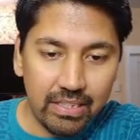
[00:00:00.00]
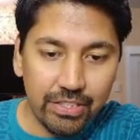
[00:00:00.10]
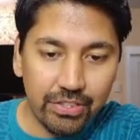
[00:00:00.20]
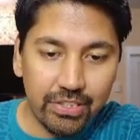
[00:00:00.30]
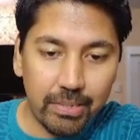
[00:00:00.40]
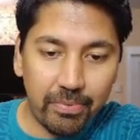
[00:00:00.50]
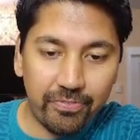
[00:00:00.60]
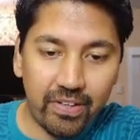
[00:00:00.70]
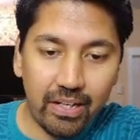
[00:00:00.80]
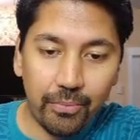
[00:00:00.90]
So
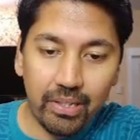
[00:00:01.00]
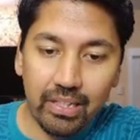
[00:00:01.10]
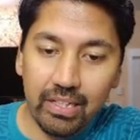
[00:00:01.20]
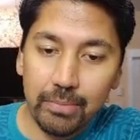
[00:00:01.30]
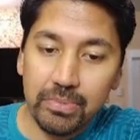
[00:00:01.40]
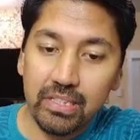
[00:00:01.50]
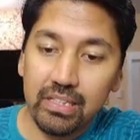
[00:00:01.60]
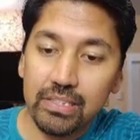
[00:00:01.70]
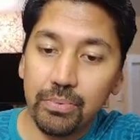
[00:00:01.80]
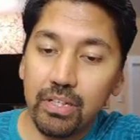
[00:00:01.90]
Zipify one-click upsell
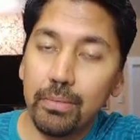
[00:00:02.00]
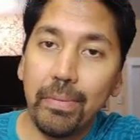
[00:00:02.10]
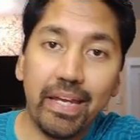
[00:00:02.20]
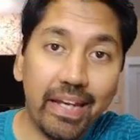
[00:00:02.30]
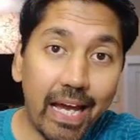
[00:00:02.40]
is one of the main